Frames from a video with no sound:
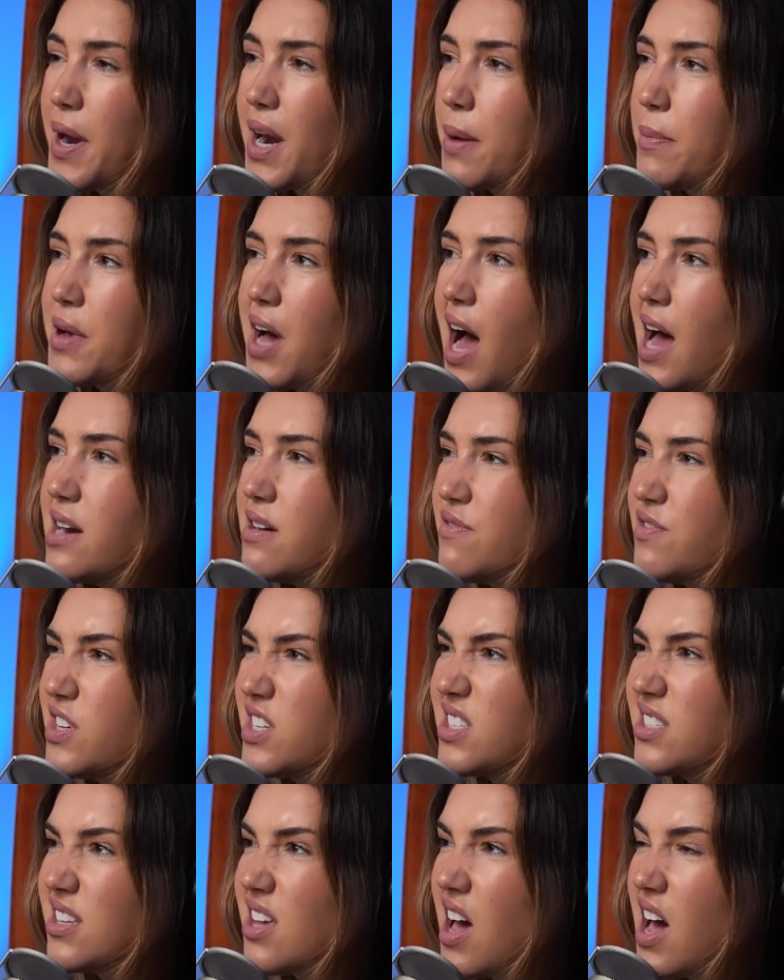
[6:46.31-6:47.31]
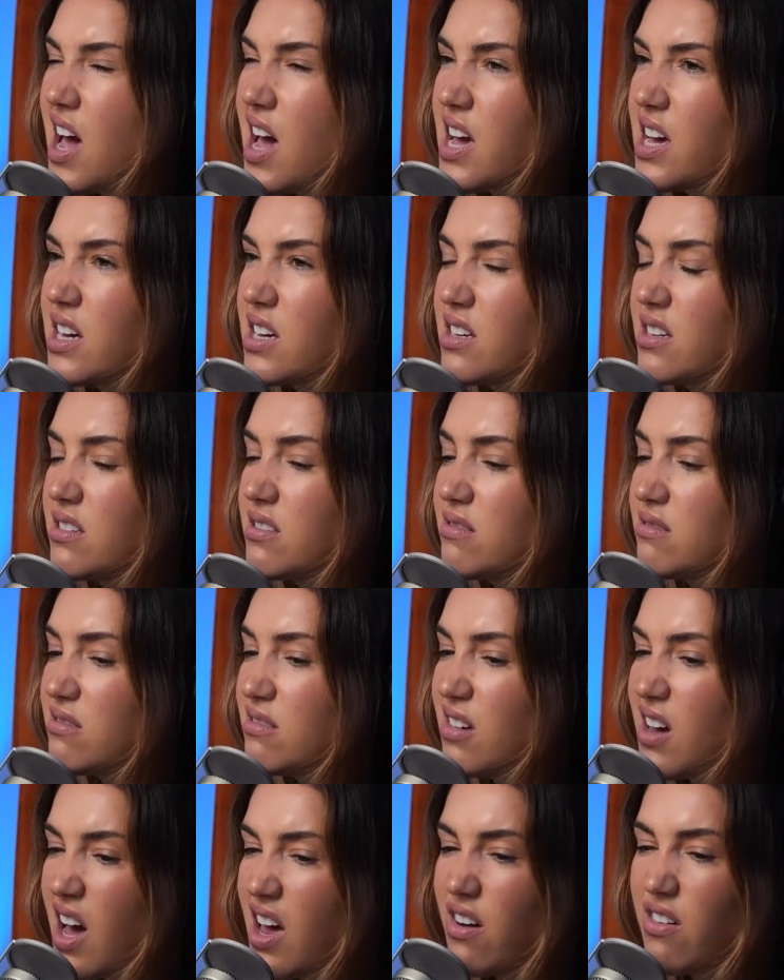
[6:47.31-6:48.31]
But I'm kind of just like,
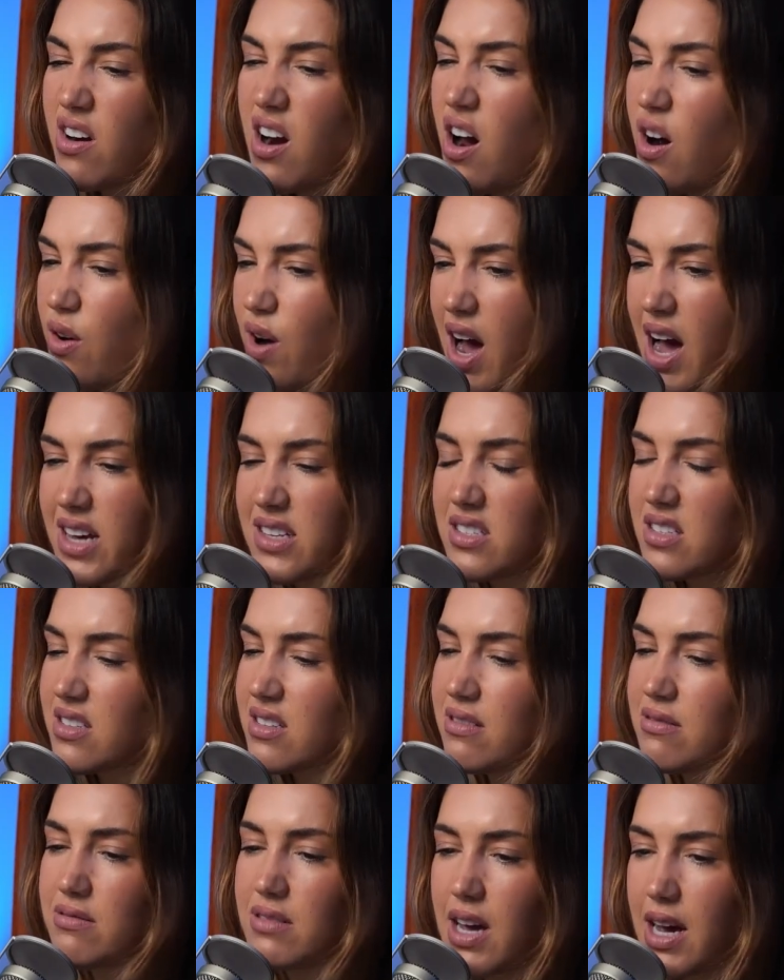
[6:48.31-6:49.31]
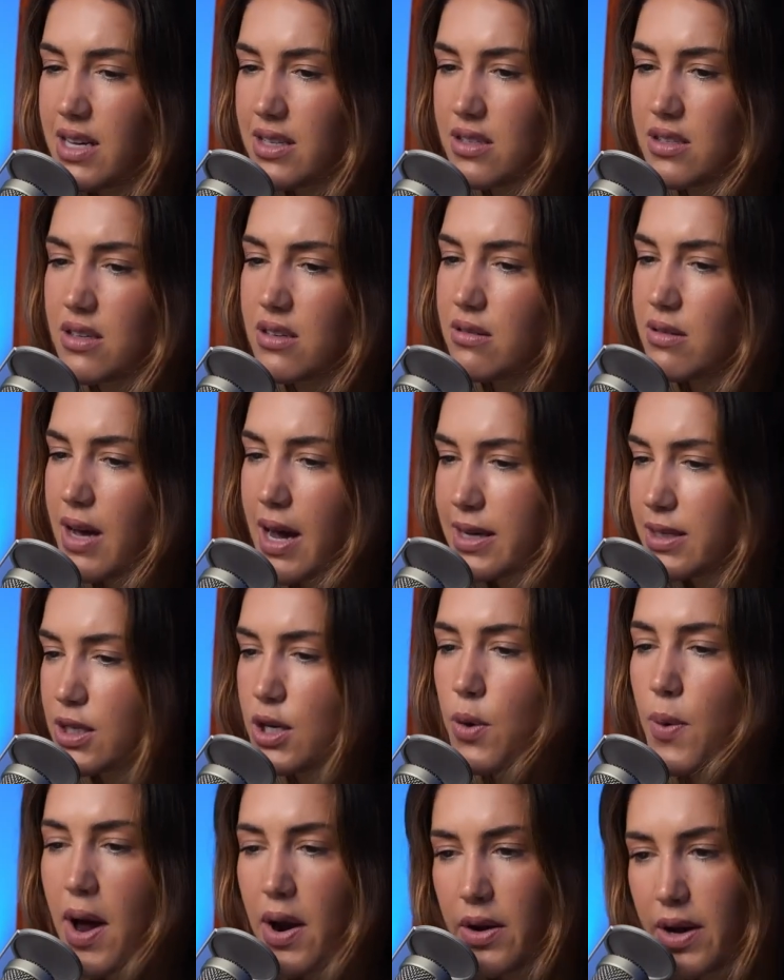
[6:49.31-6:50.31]
I don't know, ask
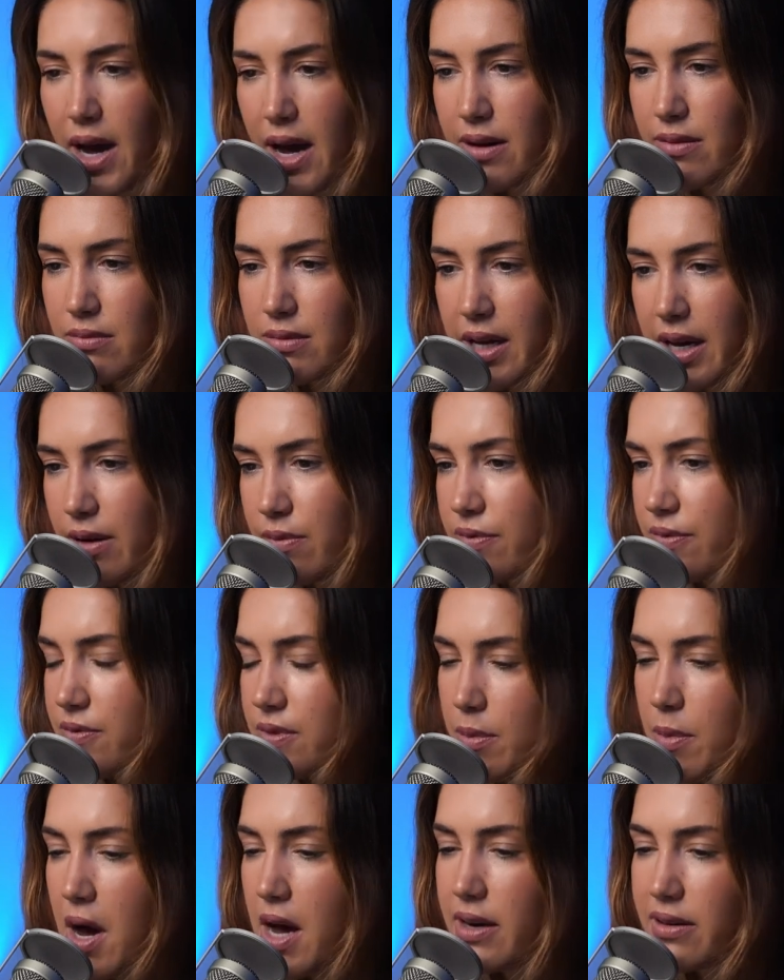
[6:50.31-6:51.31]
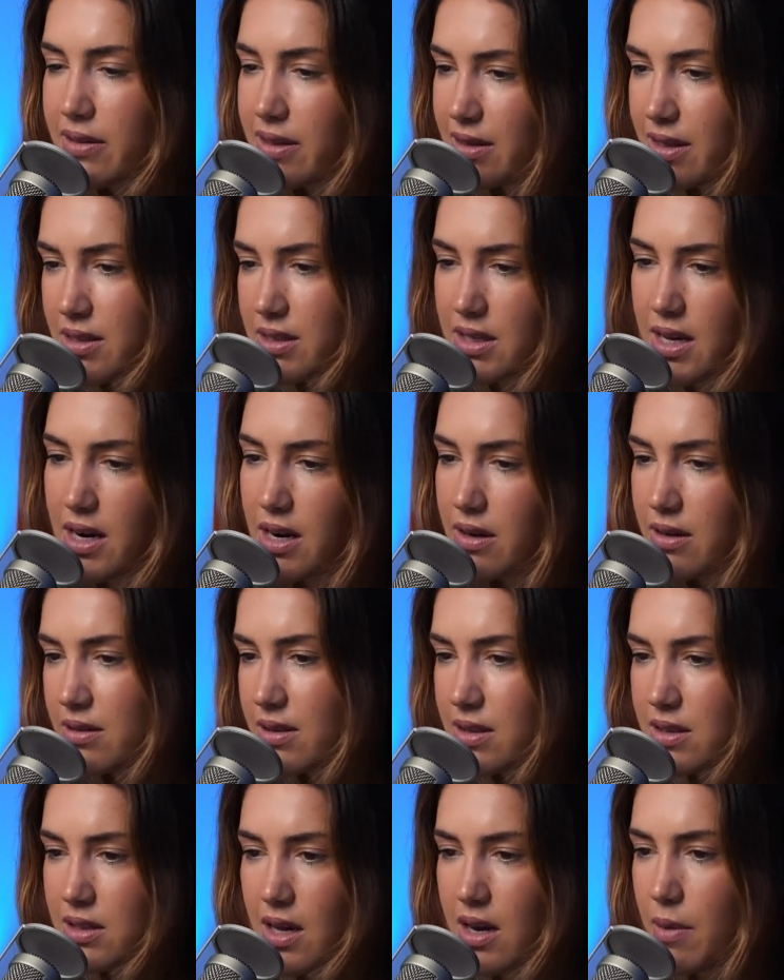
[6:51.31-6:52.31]
you out again. Like, come on, let's get
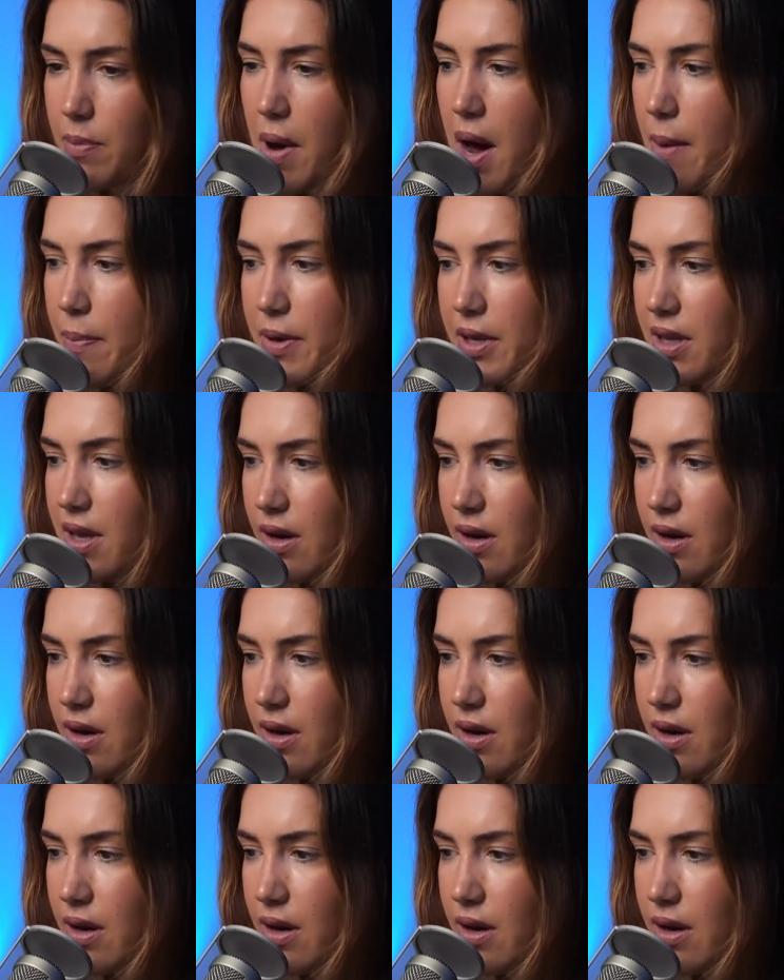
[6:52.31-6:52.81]
it popping.